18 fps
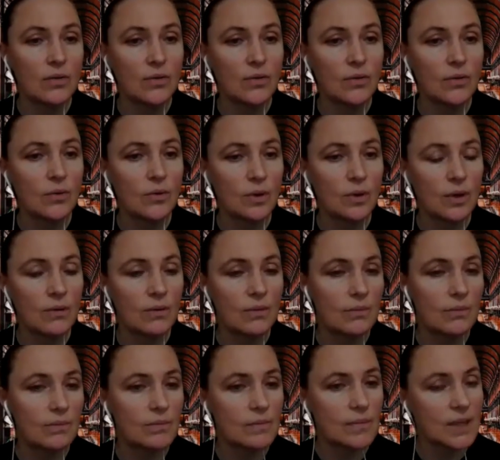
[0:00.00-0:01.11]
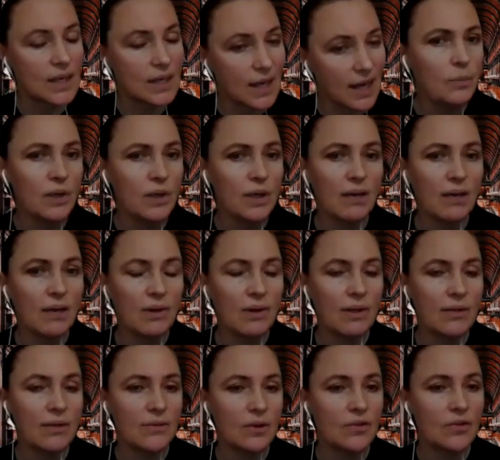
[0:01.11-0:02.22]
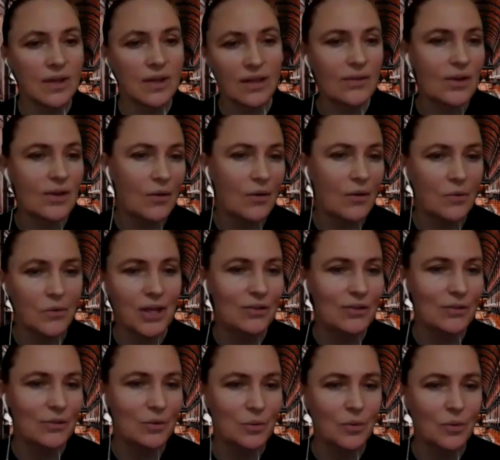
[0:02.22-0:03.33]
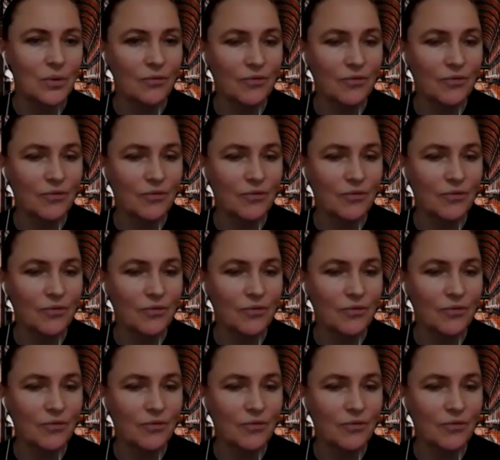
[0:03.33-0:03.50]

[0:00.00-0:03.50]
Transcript: to a deeper level. It's not just how things